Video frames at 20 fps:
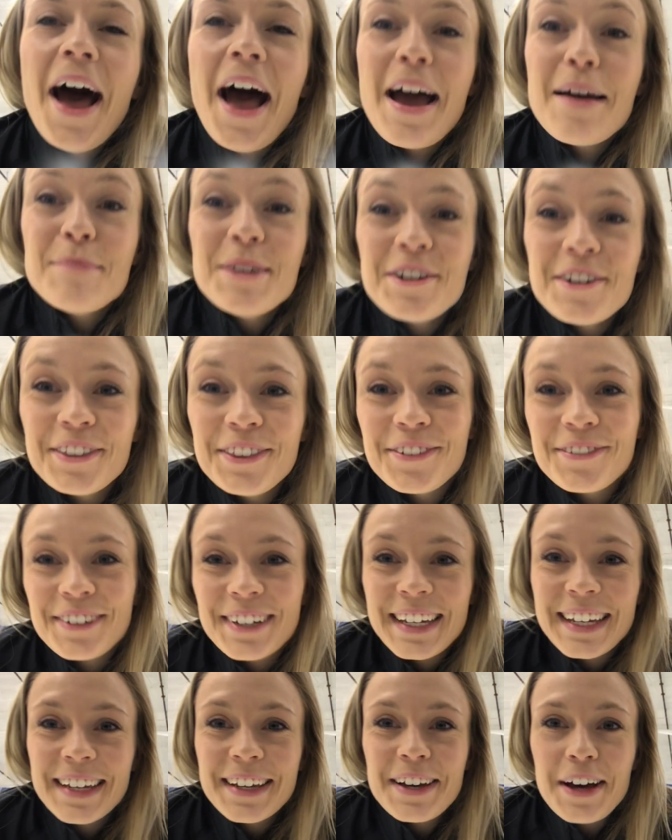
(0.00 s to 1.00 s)
I'm here at the
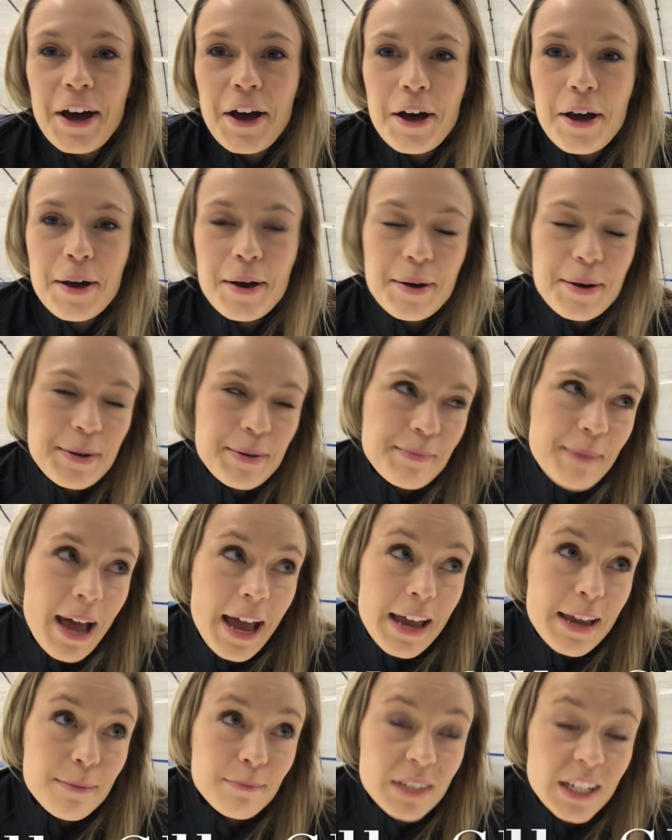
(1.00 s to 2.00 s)
rink. Um,
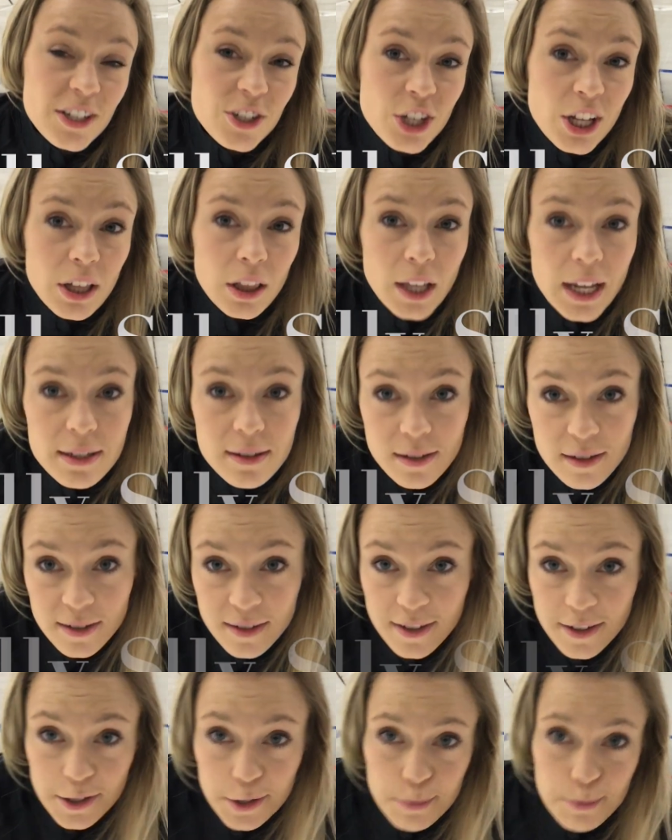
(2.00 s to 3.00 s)
I am teaching
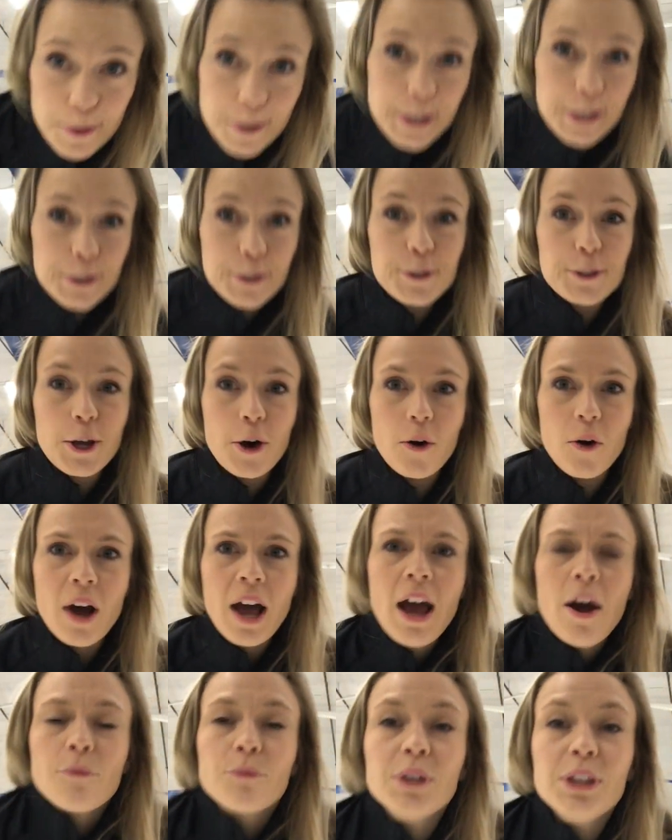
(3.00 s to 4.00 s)
lessons this morning. So
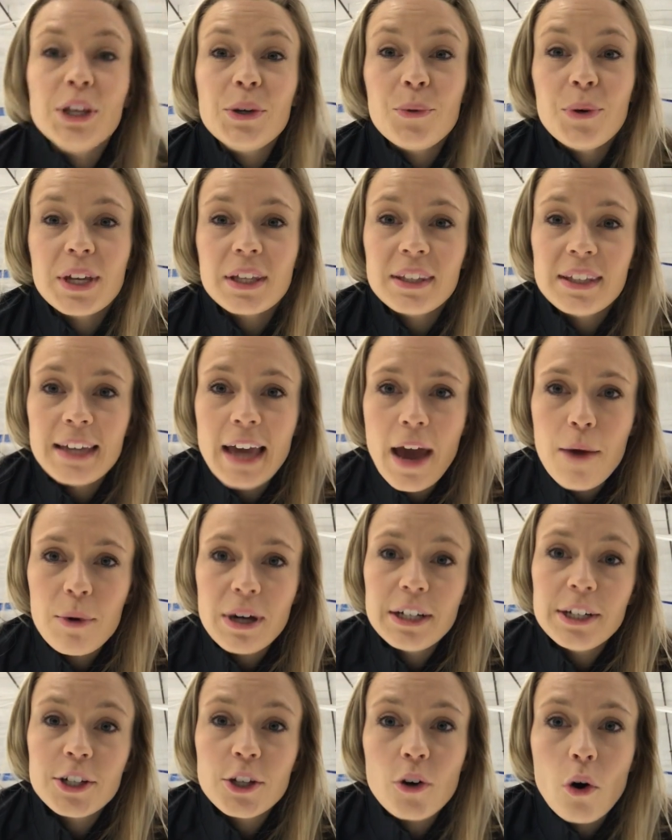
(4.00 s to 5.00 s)
really quickly, I
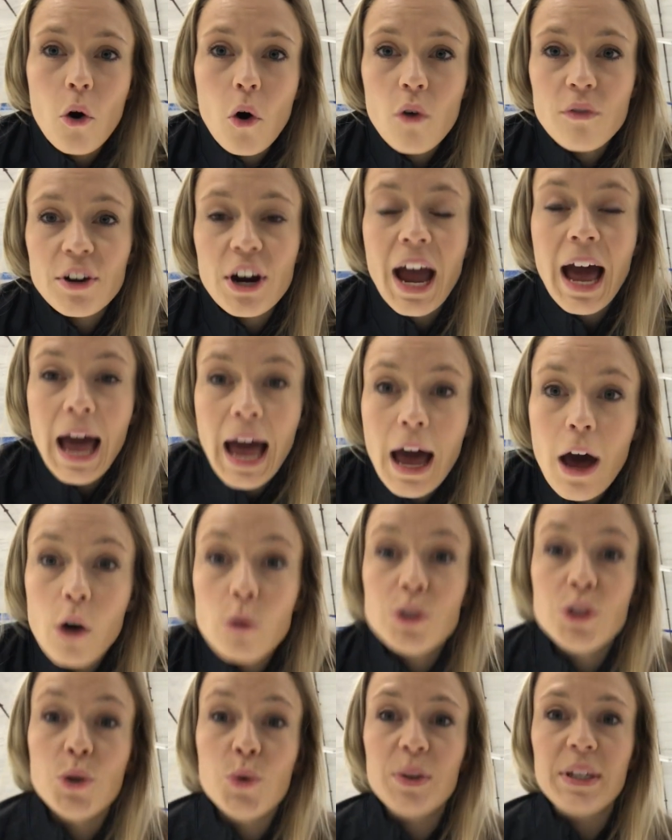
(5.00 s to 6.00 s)
wanted to go over
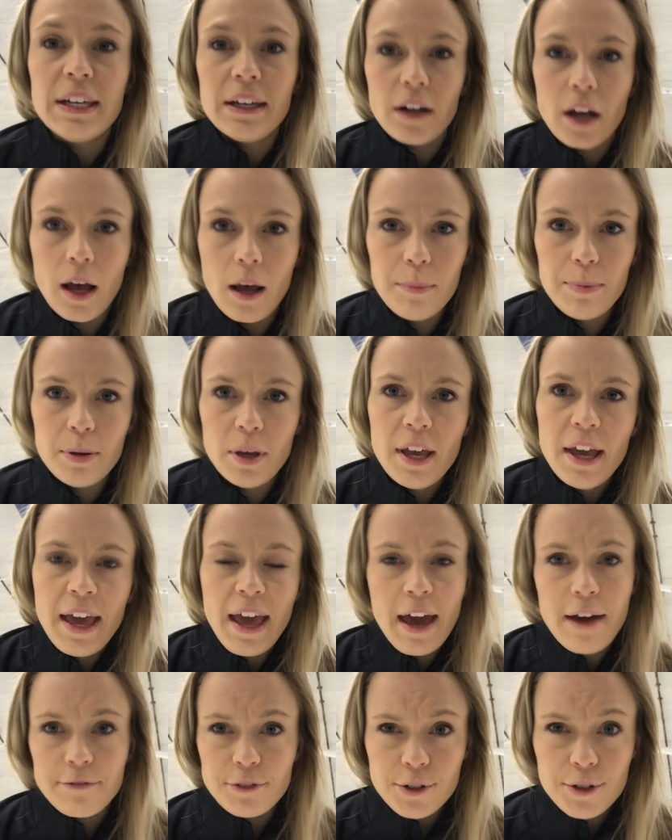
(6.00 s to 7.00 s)
how to get up
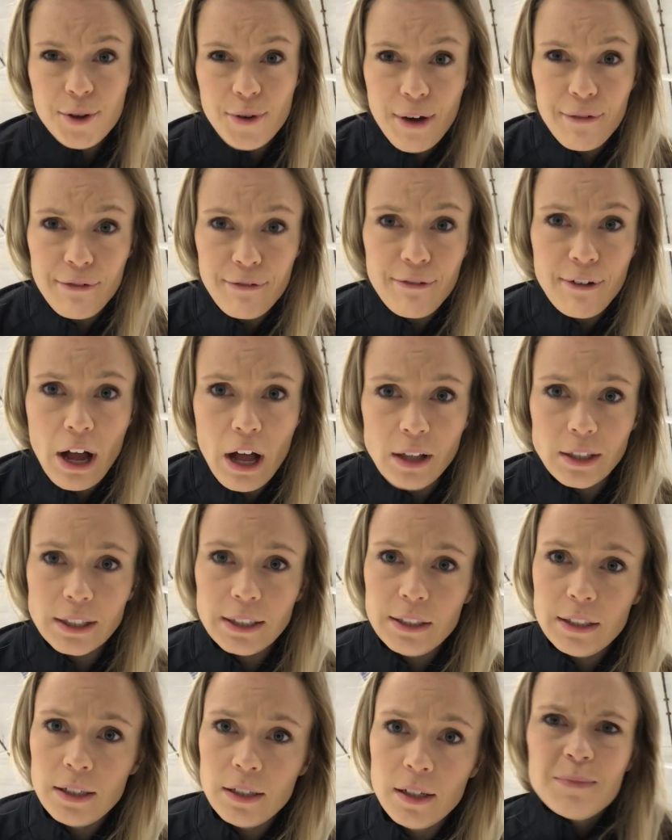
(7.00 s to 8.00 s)
after you have
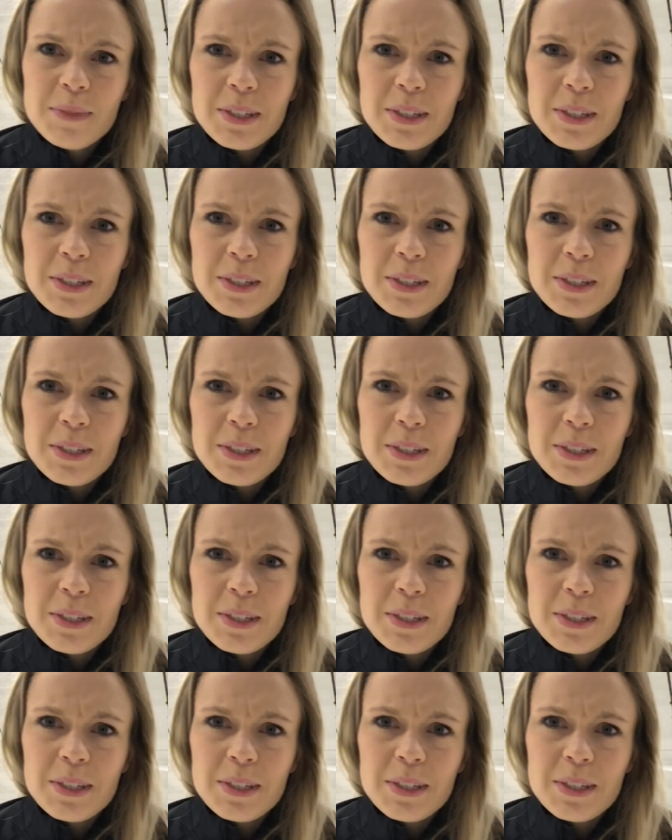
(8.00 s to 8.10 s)
fallen.